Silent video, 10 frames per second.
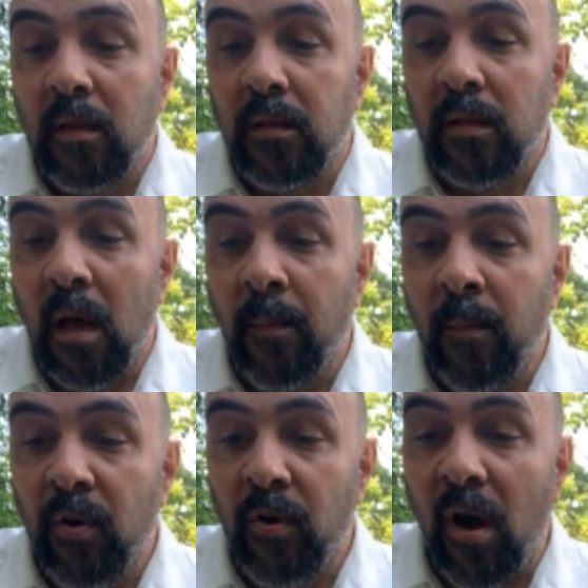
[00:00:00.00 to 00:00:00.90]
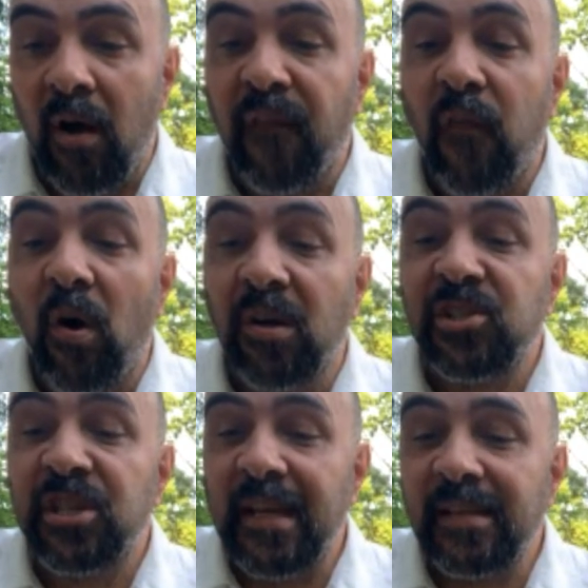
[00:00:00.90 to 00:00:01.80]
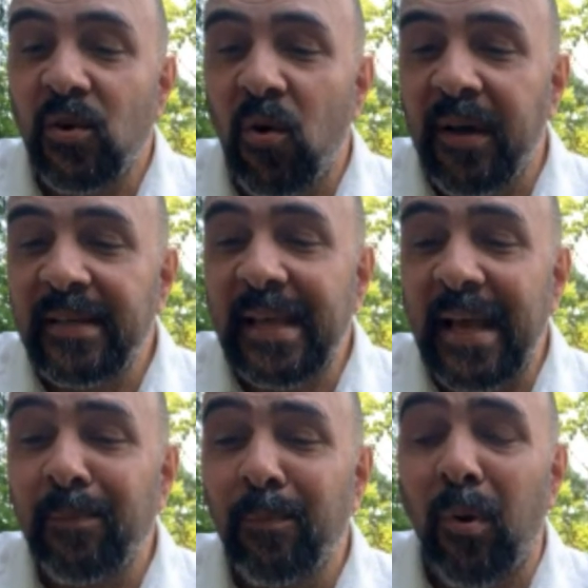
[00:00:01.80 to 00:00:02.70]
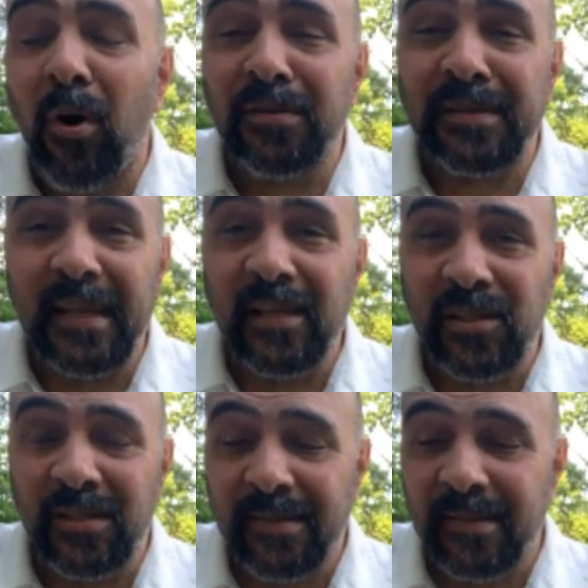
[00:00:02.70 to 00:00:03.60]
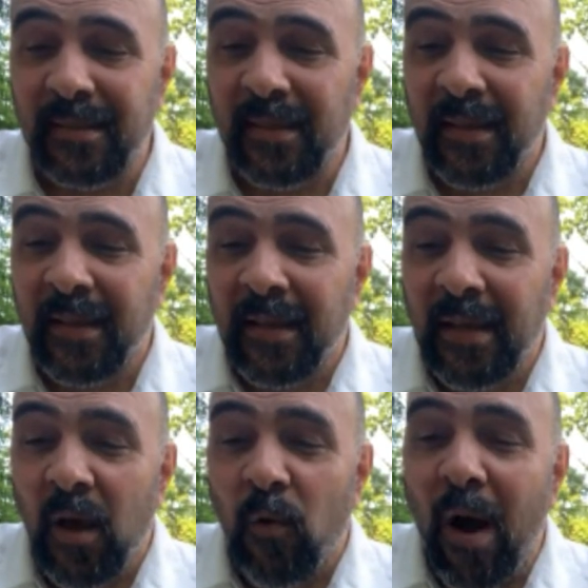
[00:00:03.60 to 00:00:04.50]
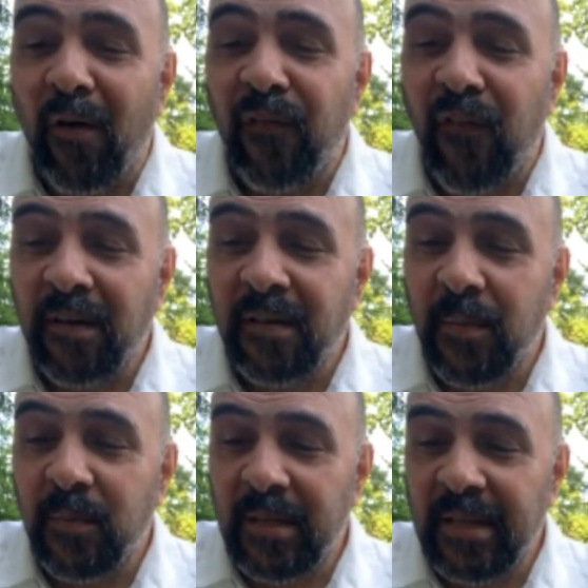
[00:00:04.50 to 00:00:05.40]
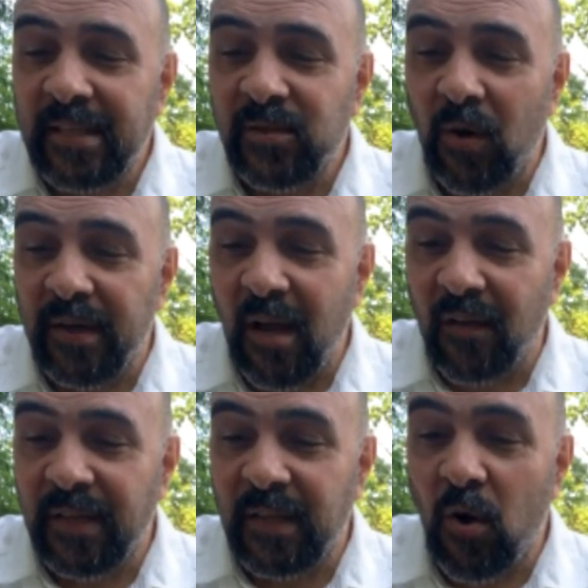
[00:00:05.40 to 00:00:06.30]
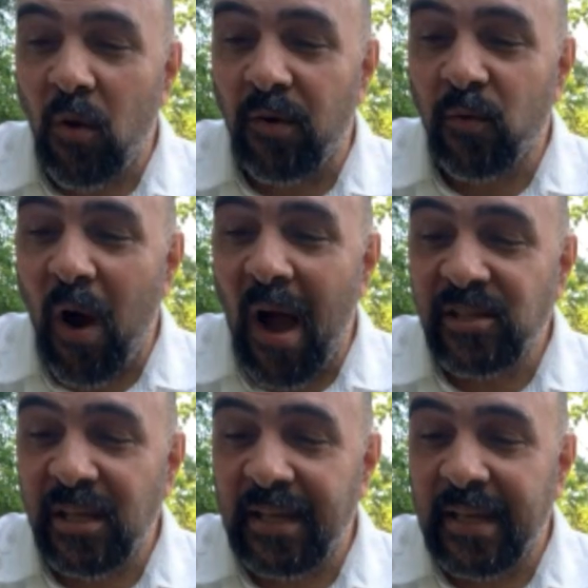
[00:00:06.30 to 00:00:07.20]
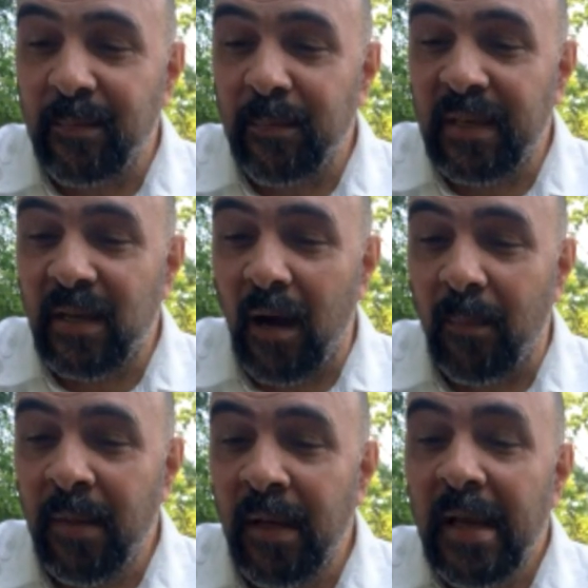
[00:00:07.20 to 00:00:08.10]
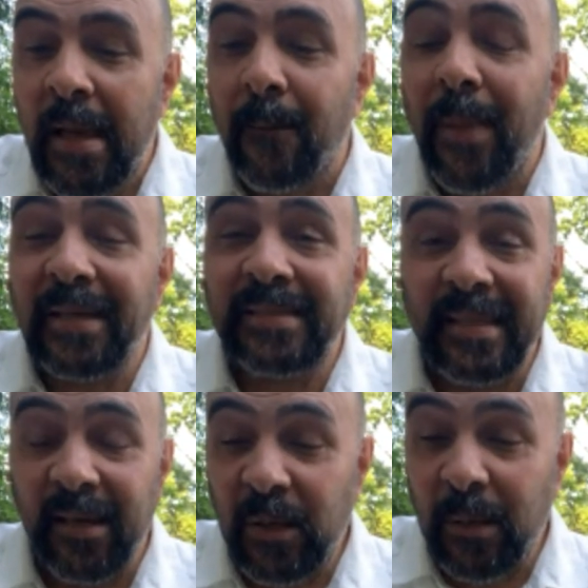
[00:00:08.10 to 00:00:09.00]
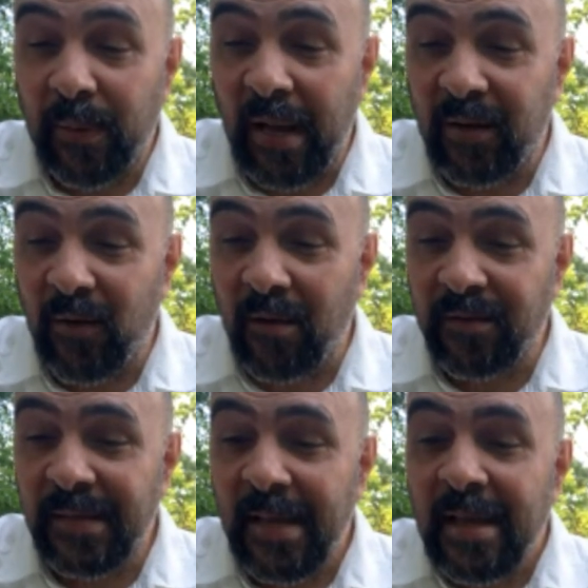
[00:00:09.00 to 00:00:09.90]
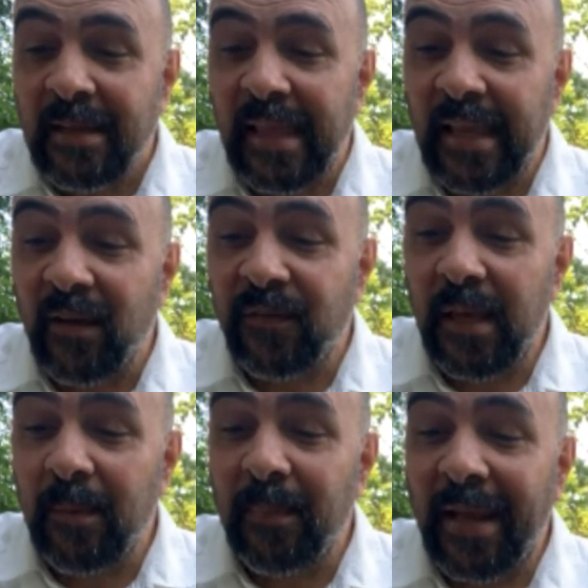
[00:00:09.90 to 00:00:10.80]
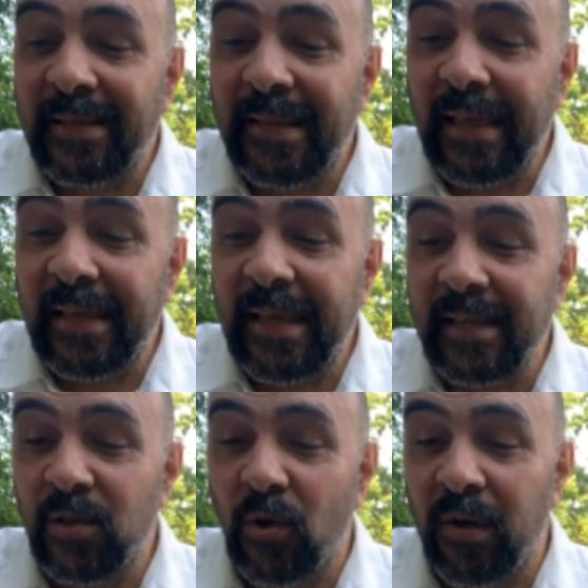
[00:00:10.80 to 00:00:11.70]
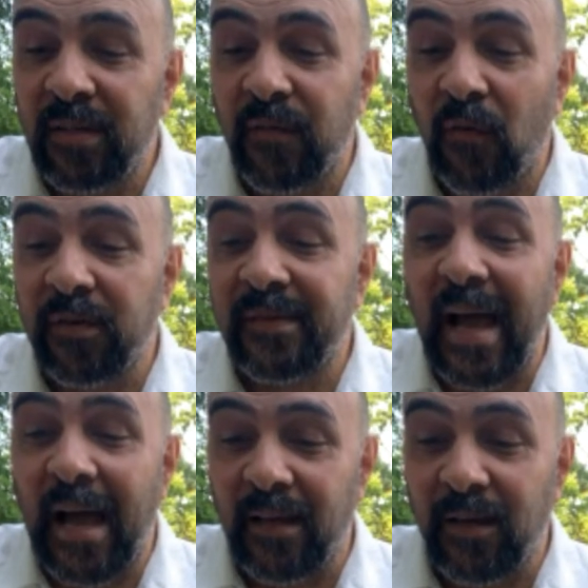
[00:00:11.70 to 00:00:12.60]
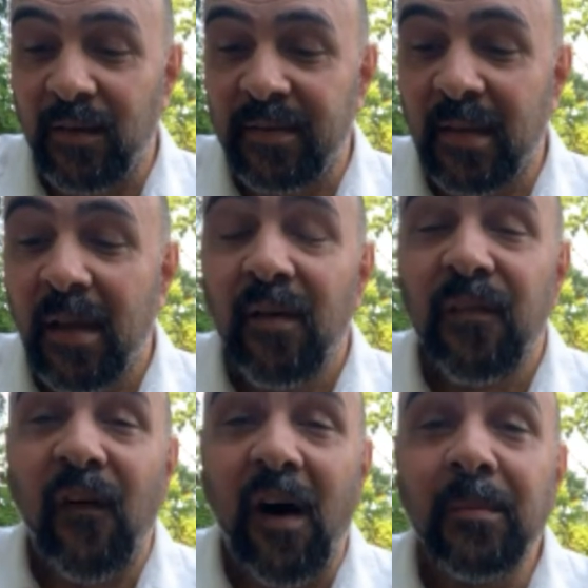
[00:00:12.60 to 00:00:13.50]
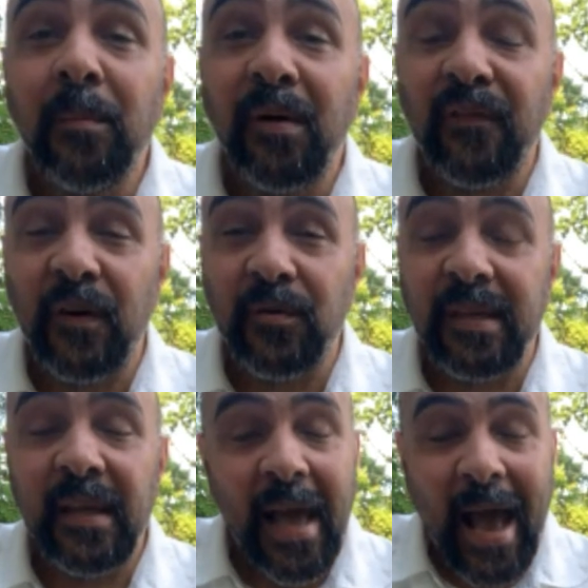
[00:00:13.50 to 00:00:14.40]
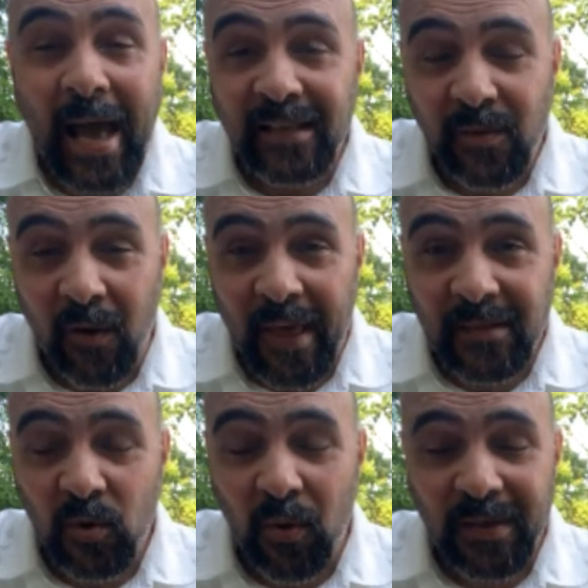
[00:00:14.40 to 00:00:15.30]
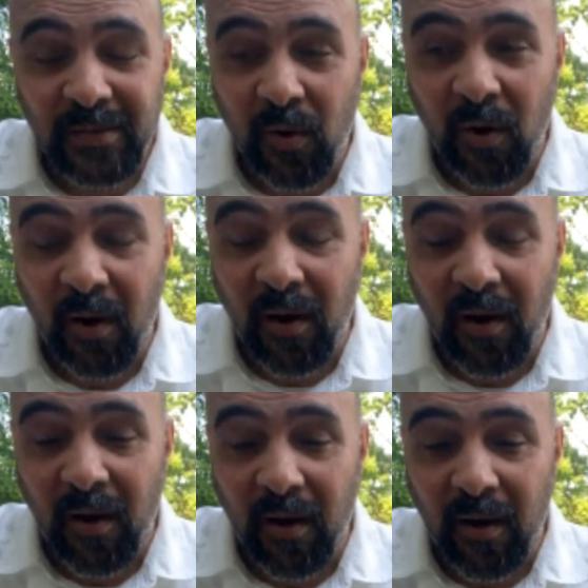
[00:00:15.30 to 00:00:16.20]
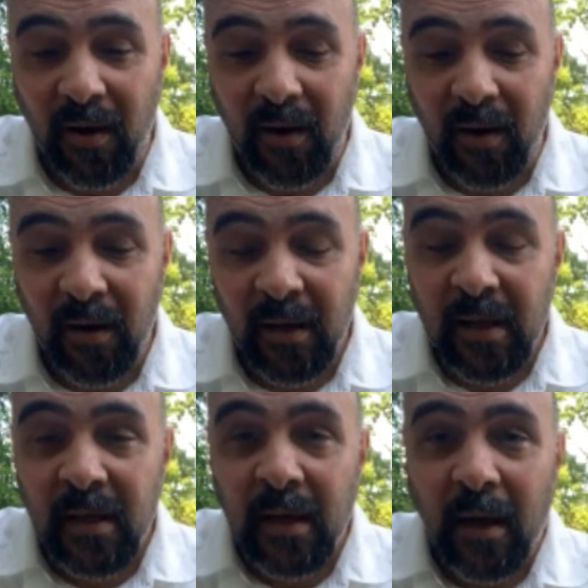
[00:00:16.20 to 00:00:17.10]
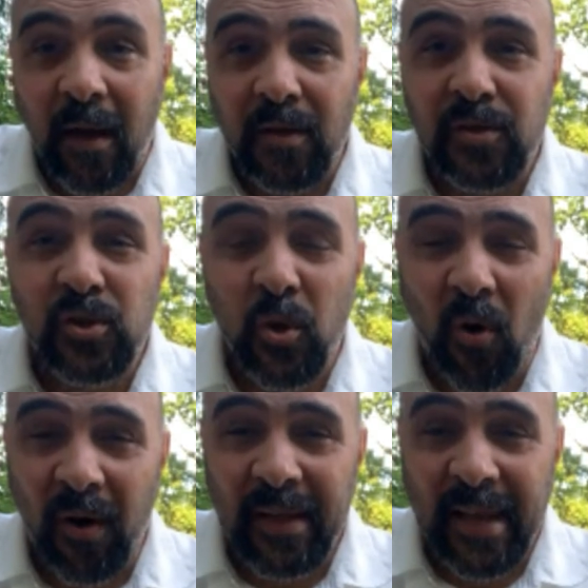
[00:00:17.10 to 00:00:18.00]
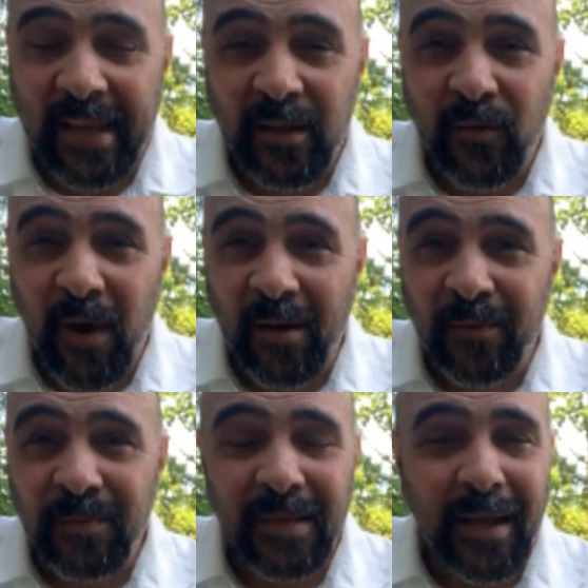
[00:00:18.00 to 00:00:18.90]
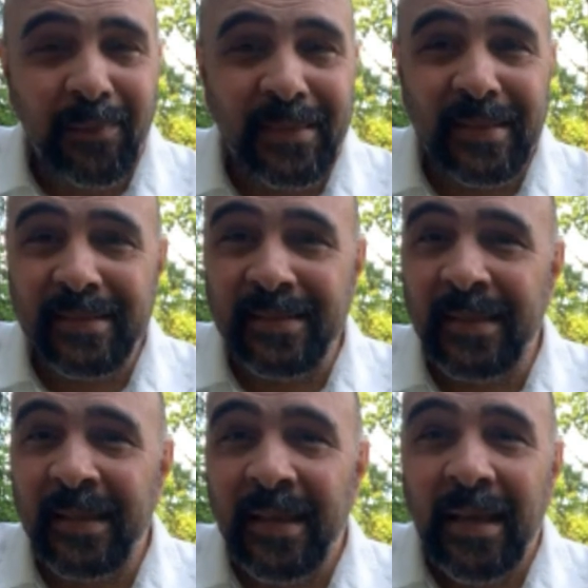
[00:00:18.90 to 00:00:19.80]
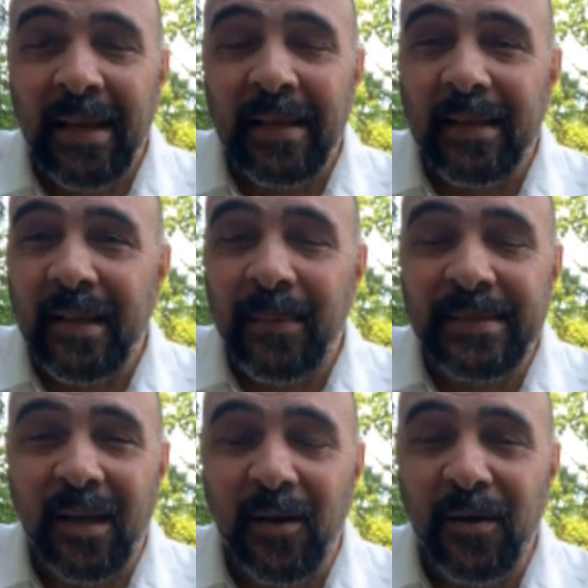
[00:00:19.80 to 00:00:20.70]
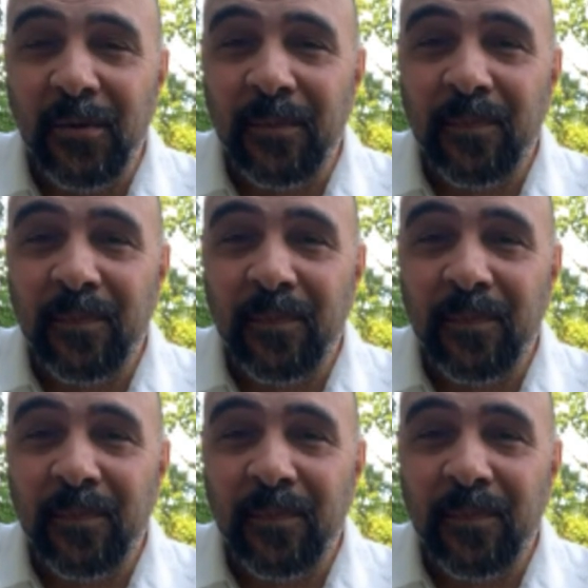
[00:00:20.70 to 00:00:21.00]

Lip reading: Number 4, shared toys and ball stations. While fun community toys often go unwashed and can become bacteria playgrounds, think of them like daycare toys for toddlers. Fun but filthy. I saw that too. I saw a toy laying around. I mean, this, let me tell you,